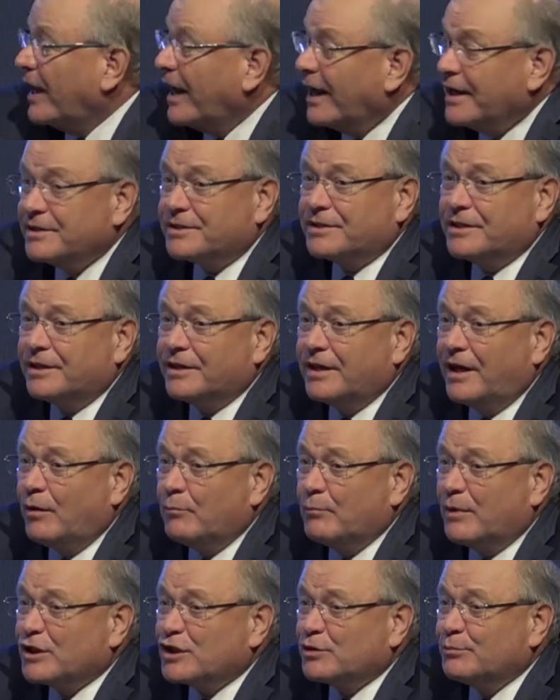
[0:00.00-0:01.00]
I see now,
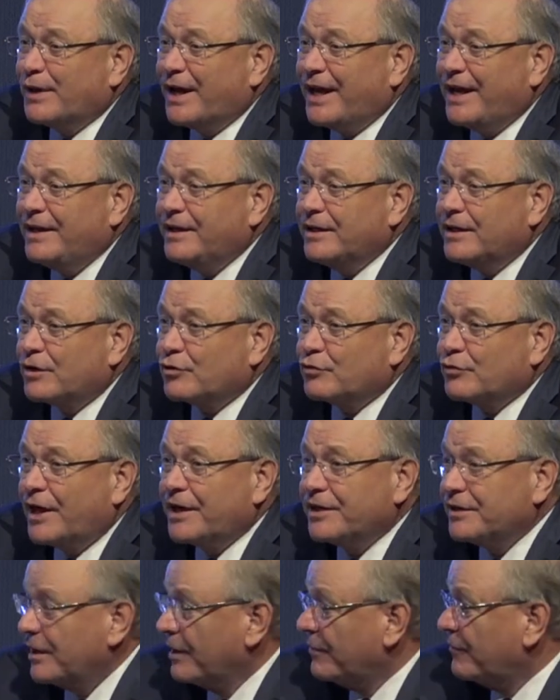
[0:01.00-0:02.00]
much more
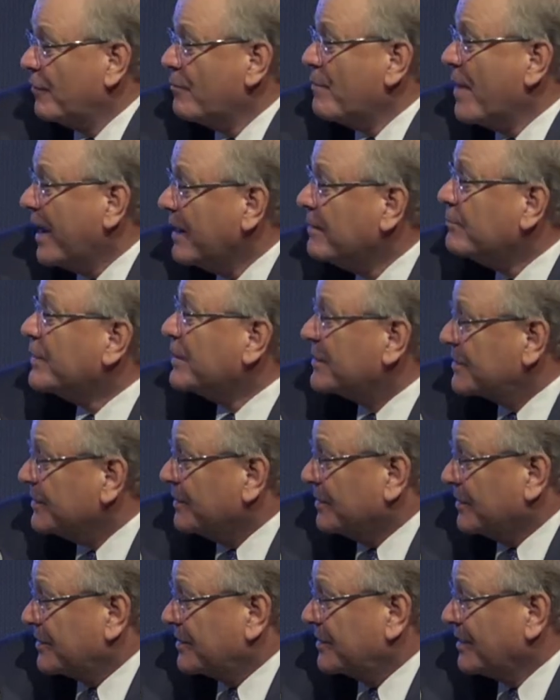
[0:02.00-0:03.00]
integrated in the main
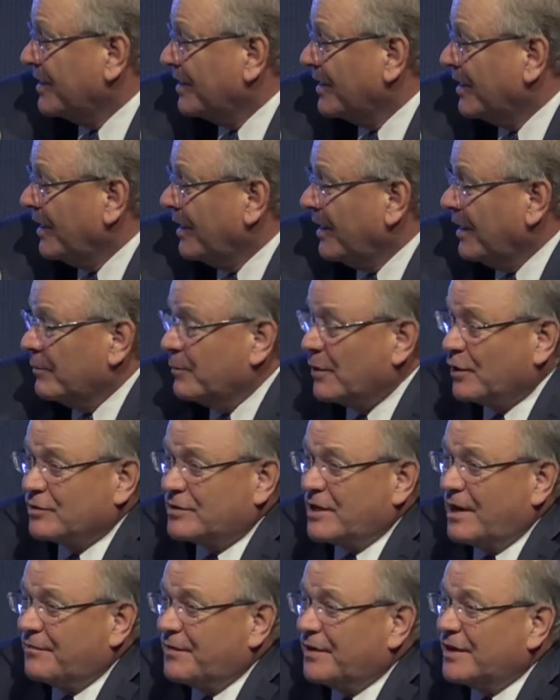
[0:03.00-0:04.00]
business, because
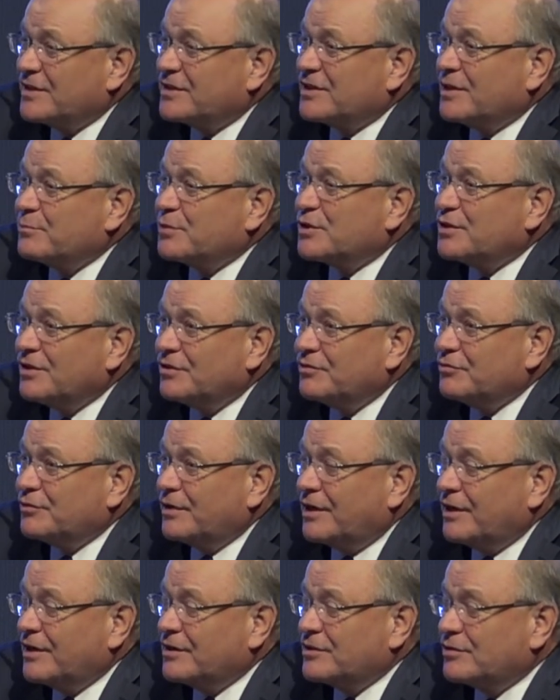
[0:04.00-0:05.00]
having a
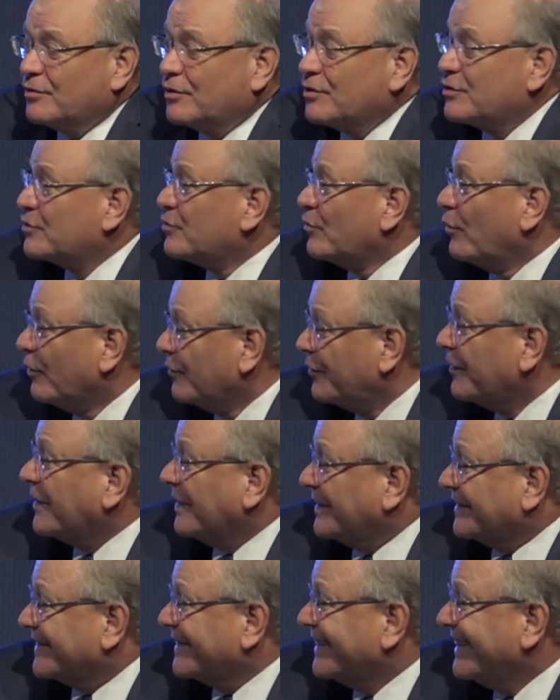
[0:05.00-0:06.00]
subsidiary is not solving
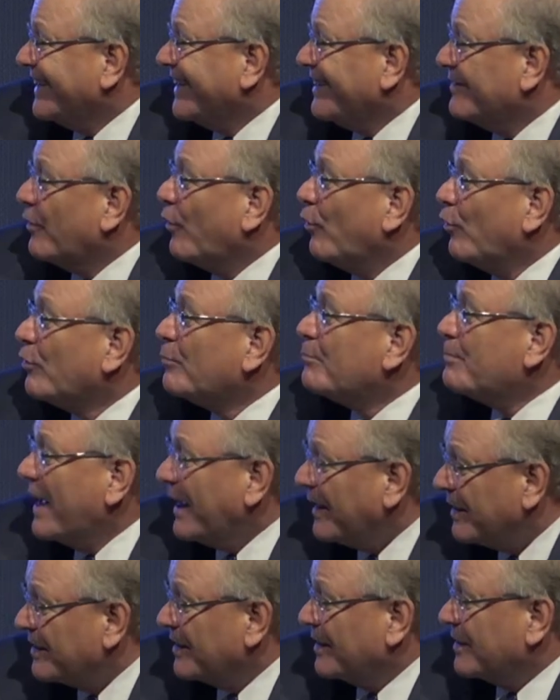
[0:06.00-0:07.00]
it. The whole
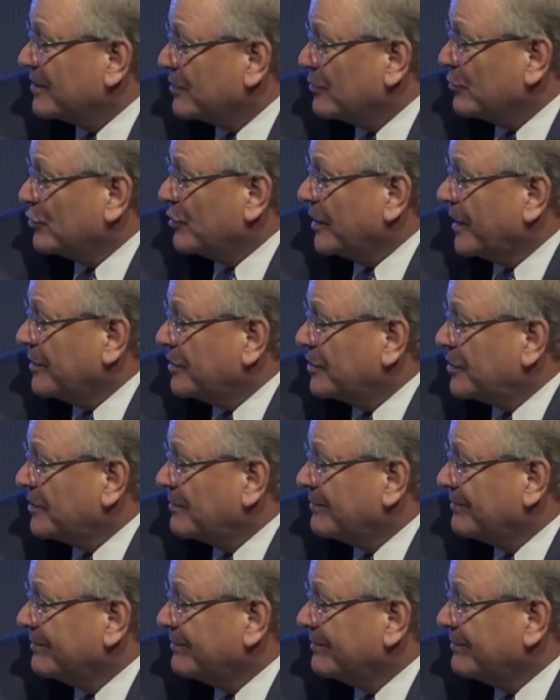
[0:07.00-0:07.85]
bank has to change.